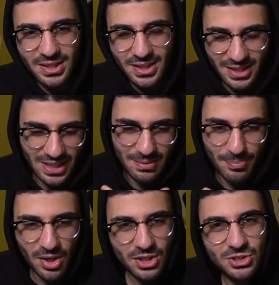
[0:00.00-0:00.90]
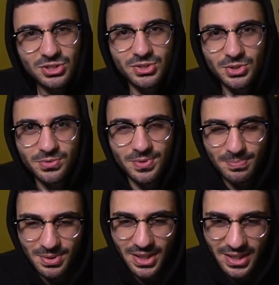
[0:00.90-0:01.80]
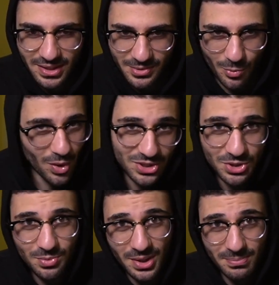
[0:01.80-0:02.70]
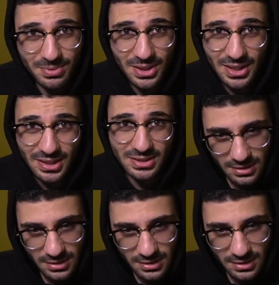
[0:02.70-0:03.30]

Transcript: Like, it punishes you for playing what you want to play.